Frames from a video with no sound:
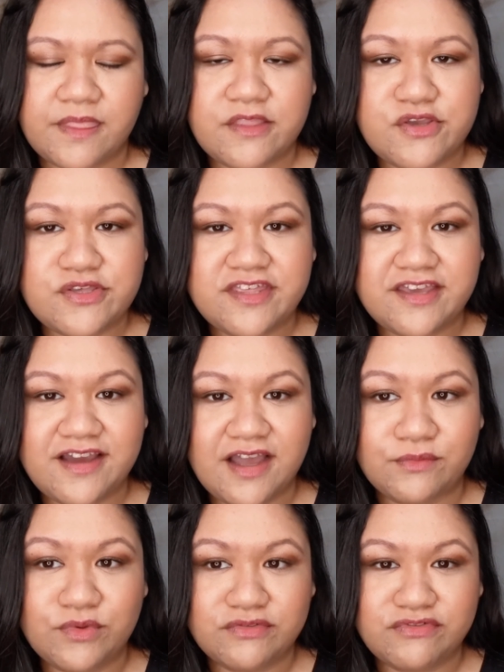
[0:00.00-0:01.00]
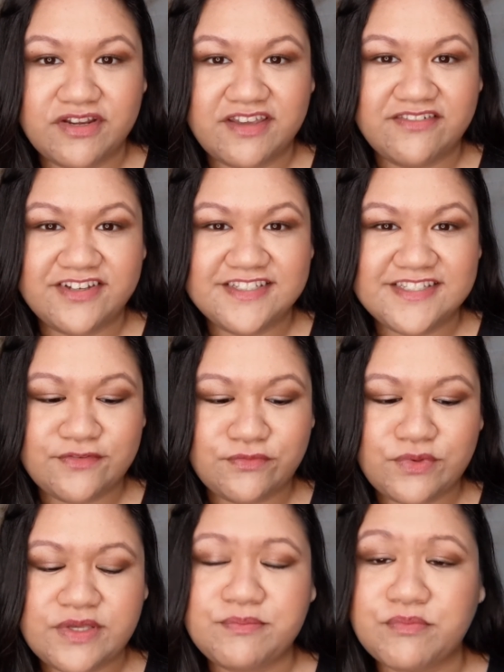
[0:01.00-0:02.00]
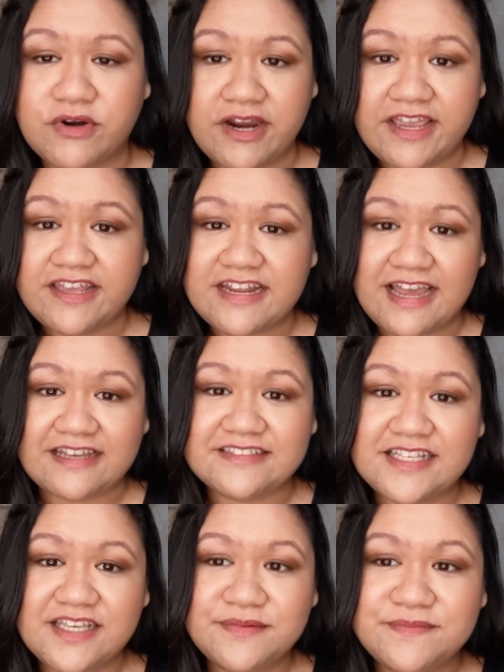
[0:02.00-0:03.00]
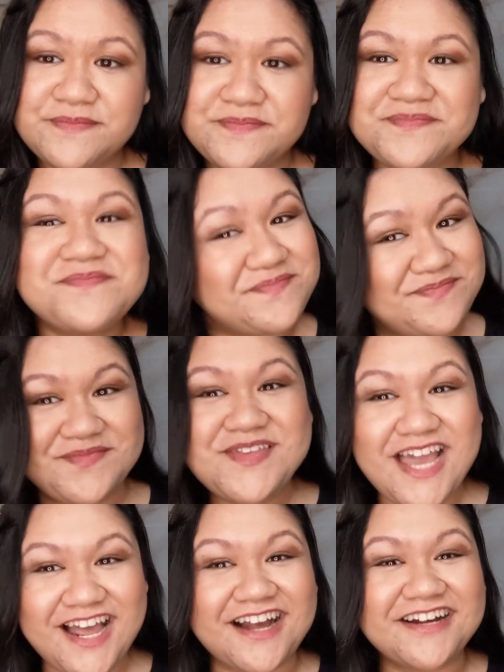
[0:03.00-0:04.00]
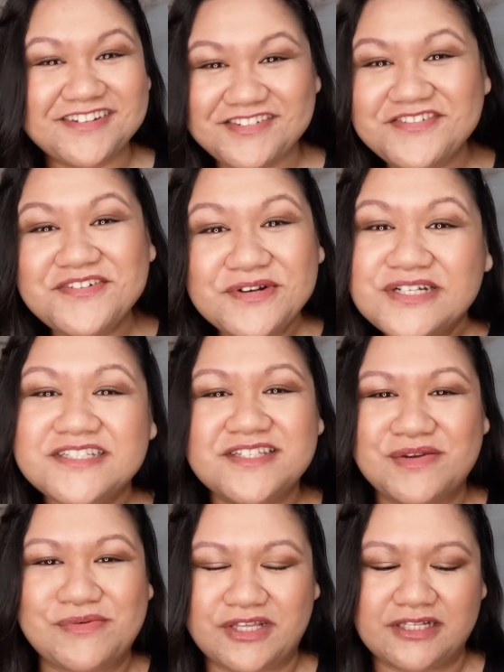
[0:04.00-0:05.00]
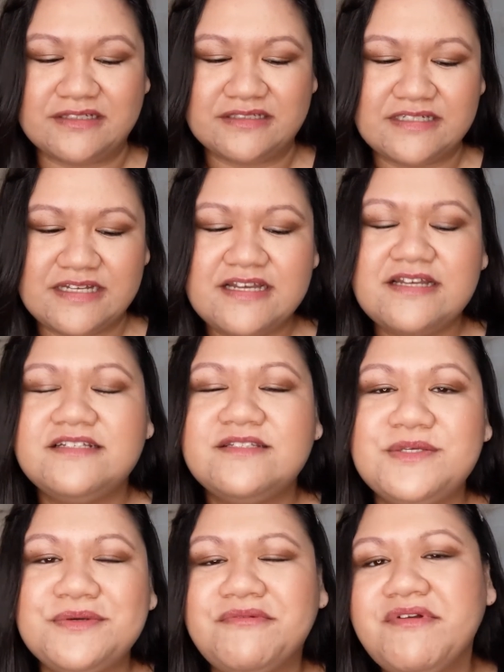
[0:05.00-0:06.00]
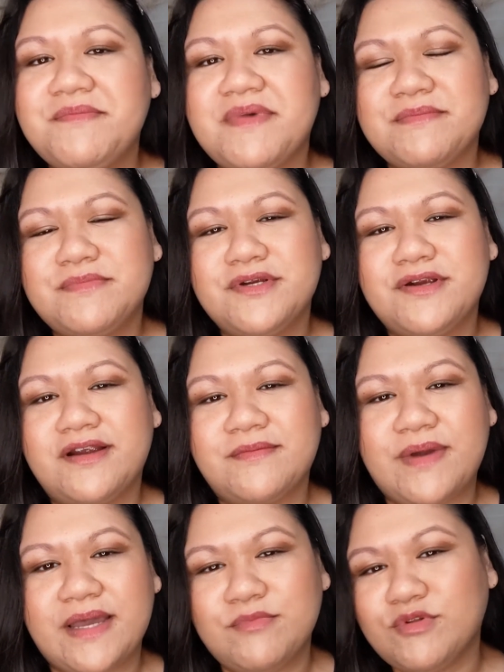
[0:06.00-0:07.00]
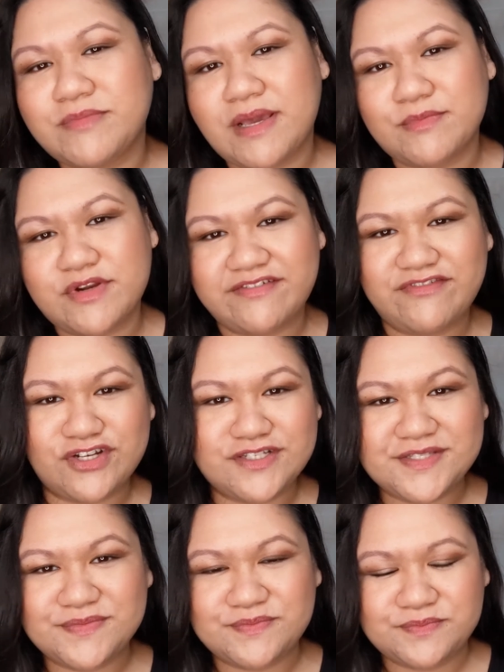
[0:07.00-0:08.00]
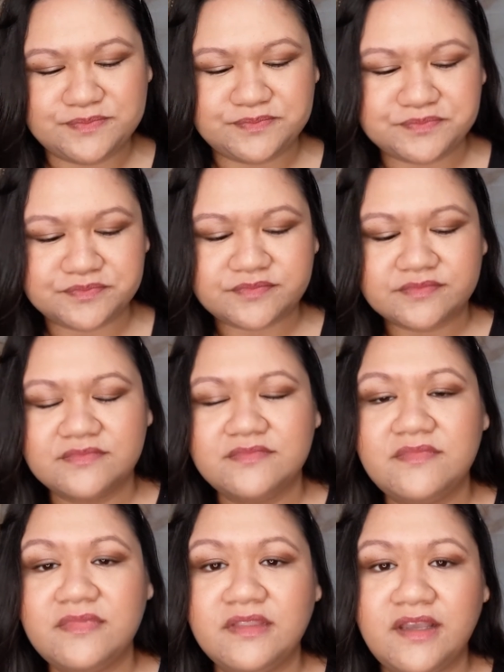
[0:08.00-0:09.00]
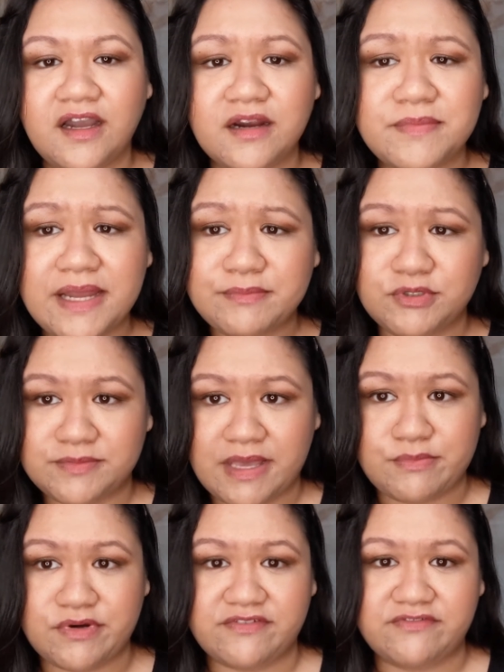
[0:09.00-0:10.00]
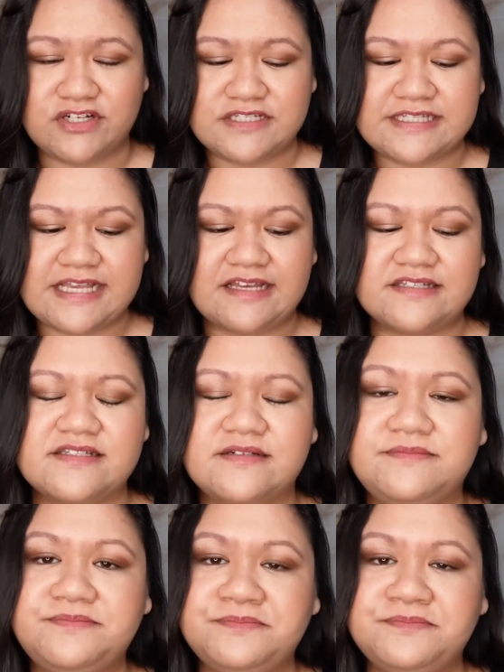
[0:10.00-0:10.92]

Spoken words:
Do you think God will forgive us if we pray and ask him? Yeah, of course he will. Do you remember our Bible memory verse? Our Bible memory verse says,